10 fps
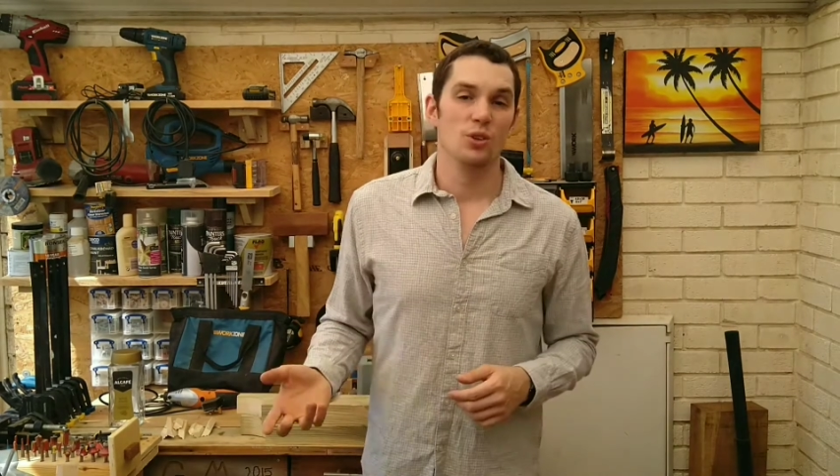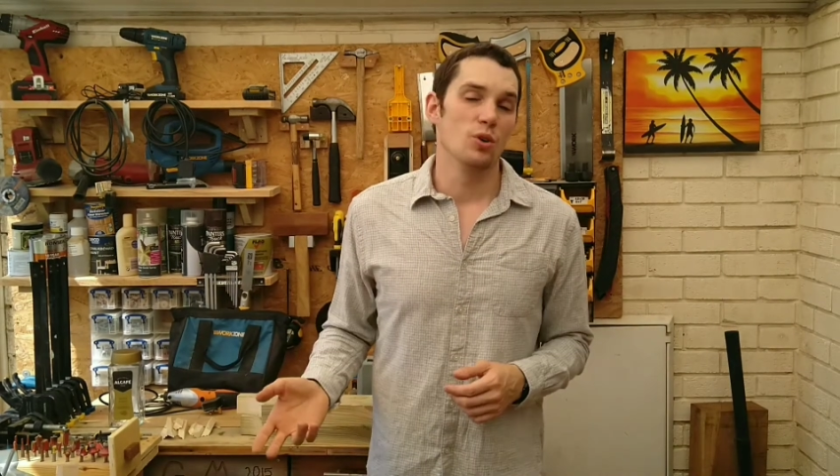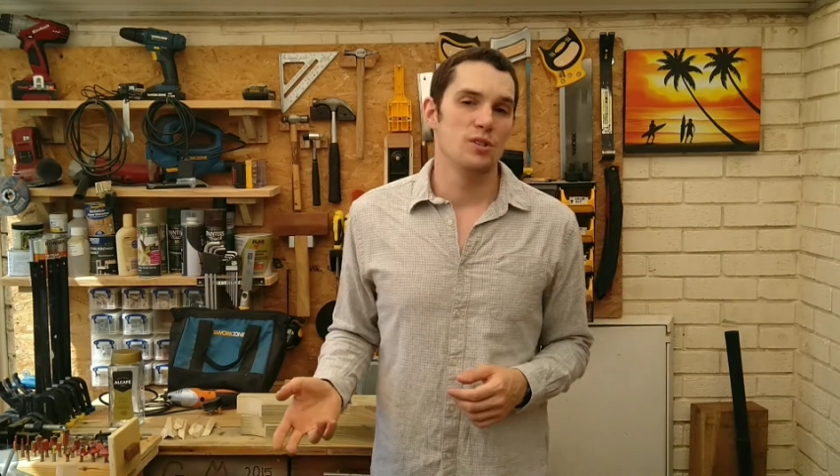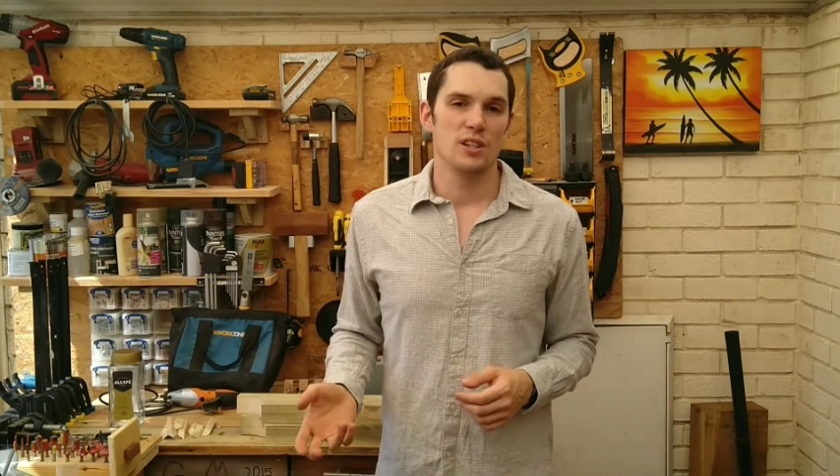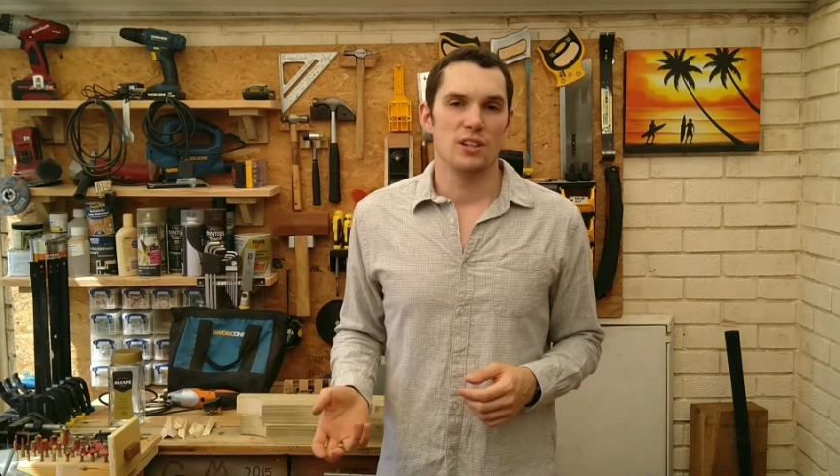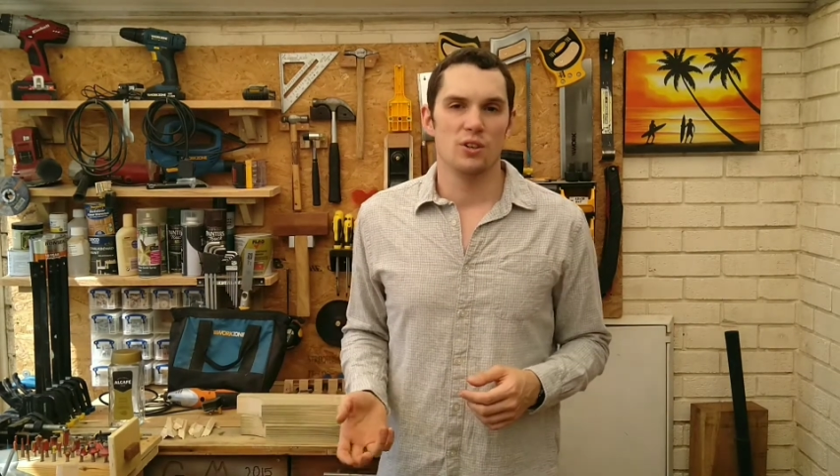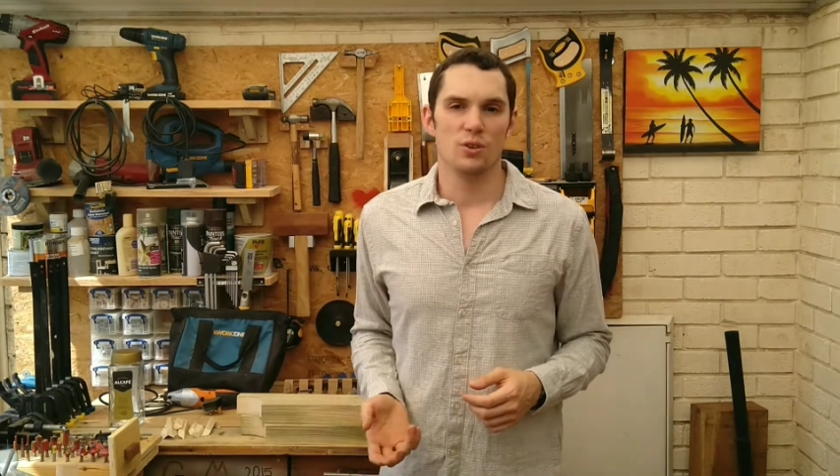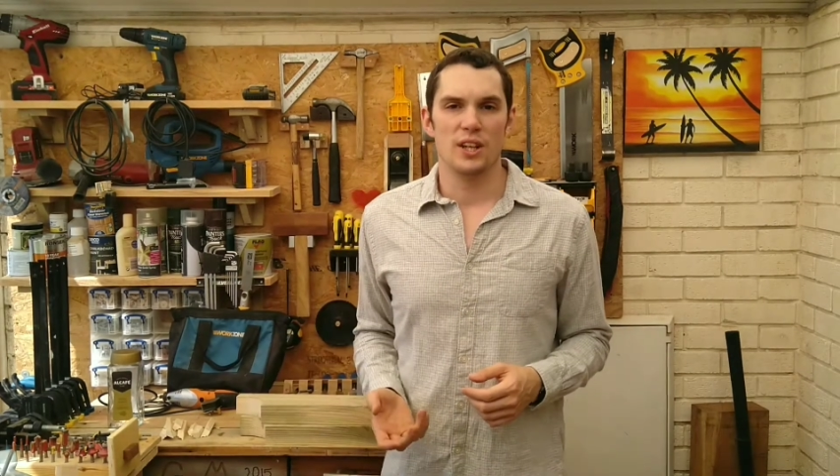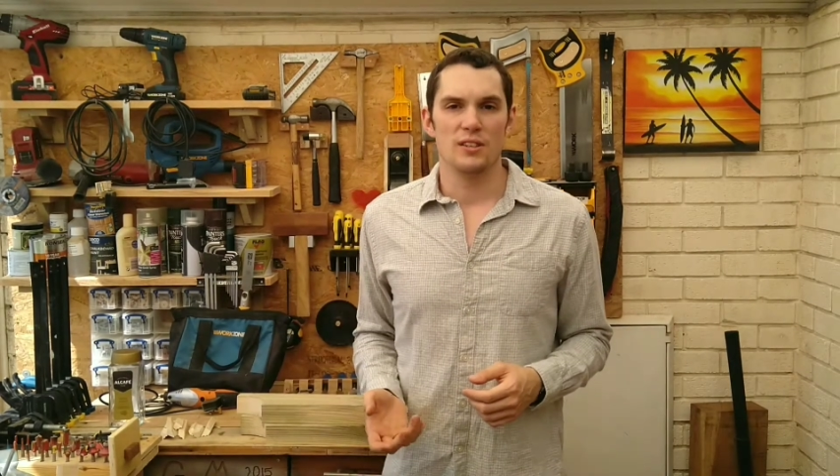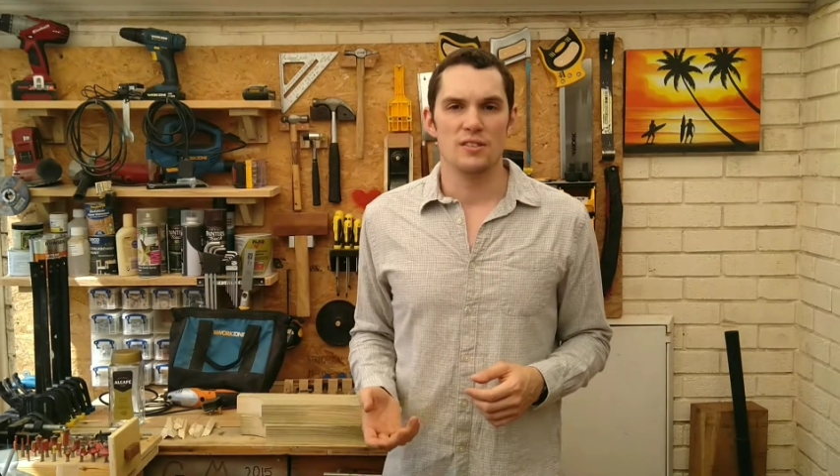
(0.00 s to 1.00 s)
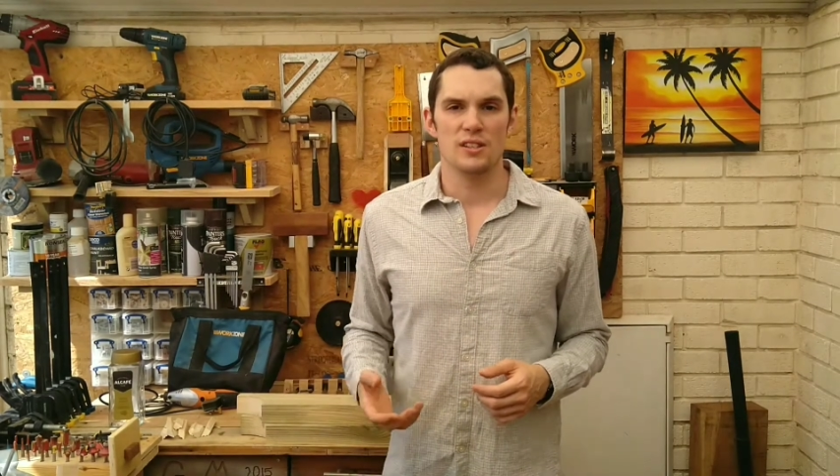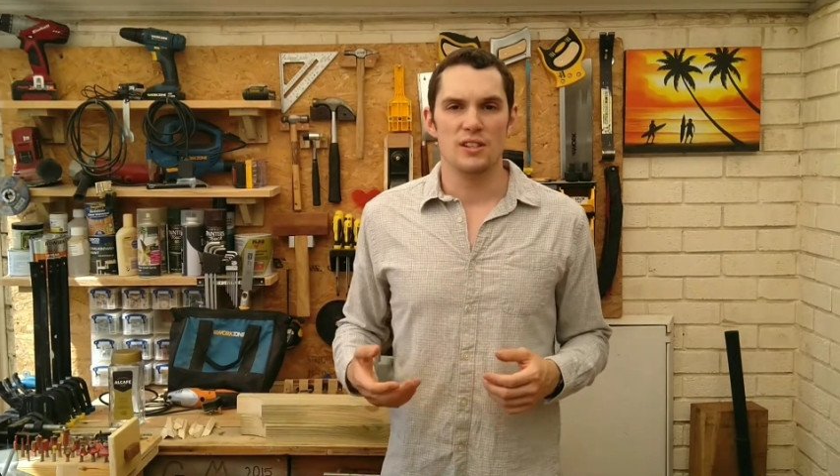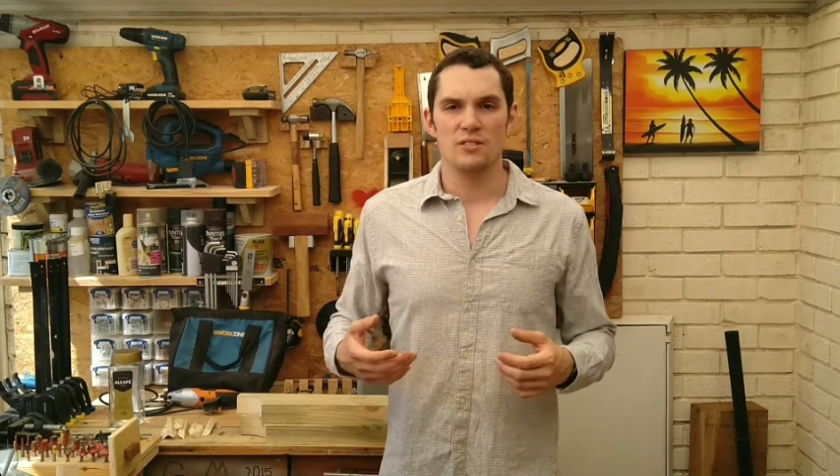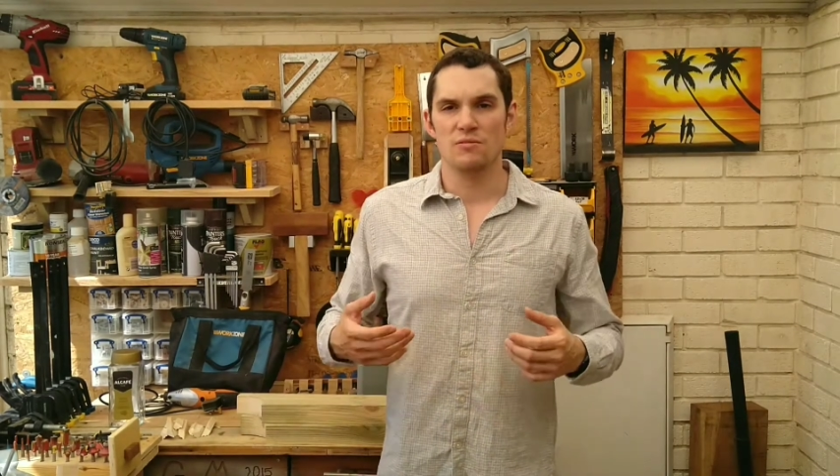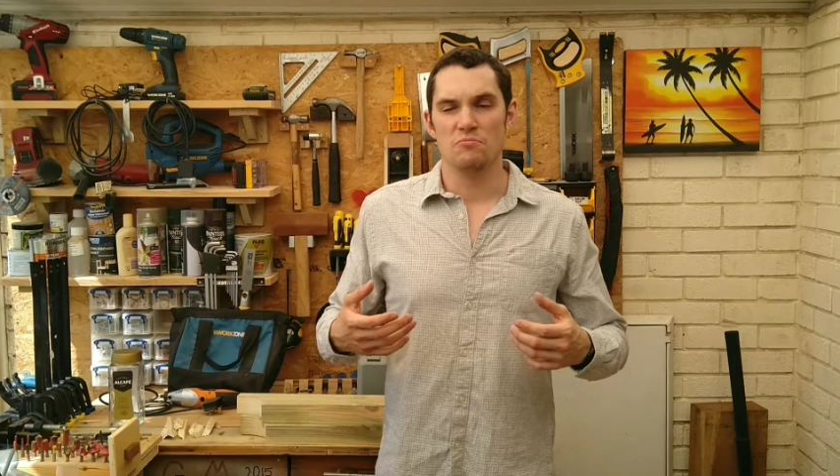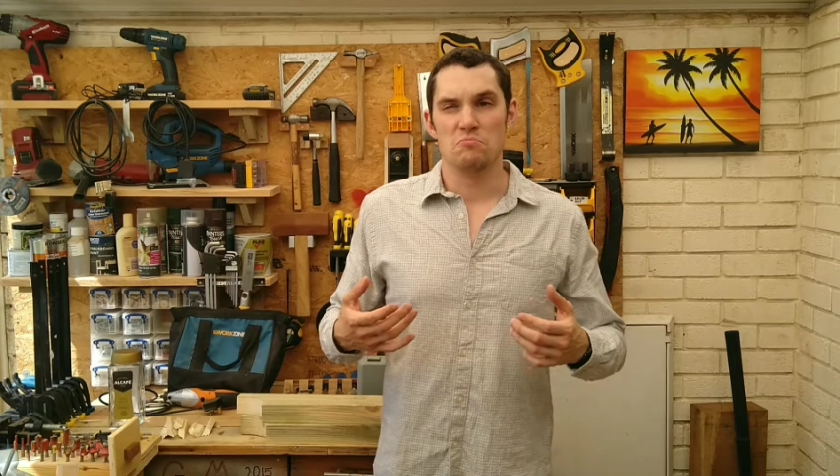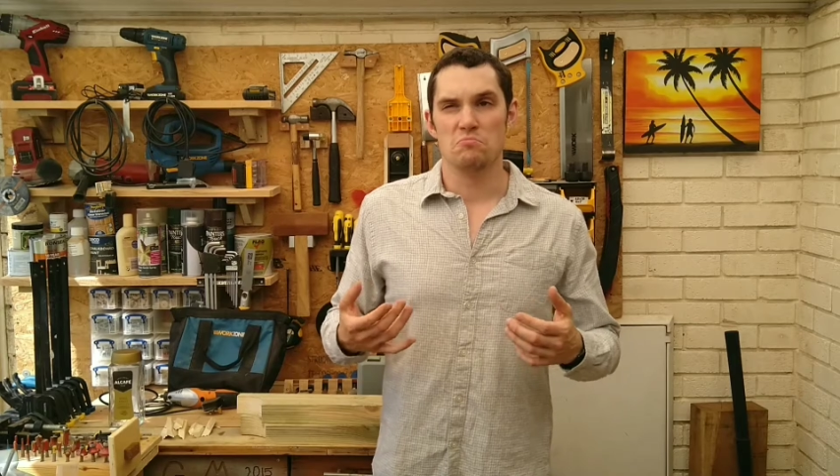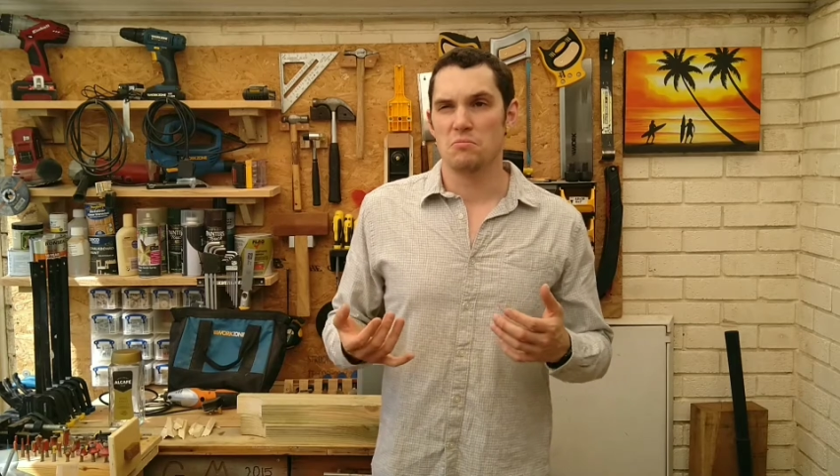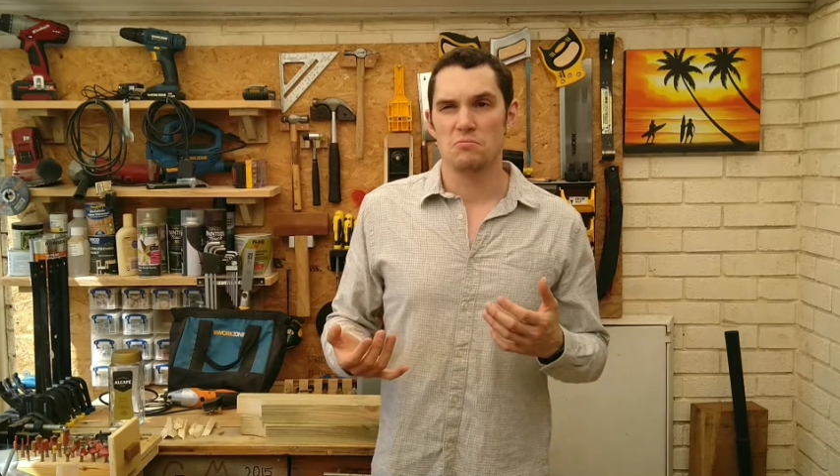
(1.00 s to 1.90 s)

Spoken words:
all singing, all dancing